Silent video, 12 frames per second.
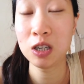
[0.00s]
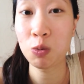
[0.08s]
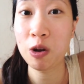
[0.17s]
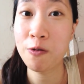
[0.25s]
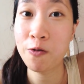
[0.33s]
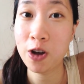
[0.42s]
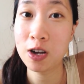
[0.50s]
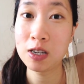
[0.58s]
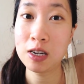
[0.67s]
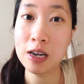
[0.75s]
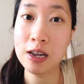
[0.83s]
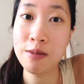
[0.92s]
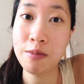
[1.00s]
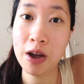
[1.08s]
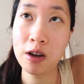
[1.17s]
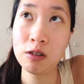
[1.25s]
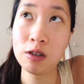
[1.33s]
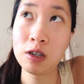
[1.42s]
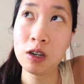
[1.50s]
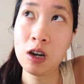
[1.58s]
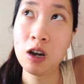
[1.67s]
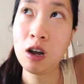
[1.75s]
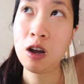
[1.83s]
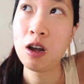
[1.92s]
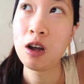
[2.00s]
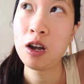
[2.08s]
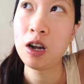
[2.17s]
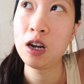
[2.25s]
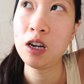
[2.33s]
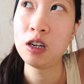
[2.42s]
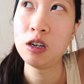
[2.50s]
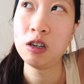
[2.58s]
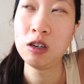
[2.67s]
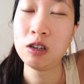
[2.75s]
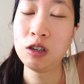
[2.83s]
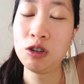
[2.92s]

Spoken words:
we first emailed in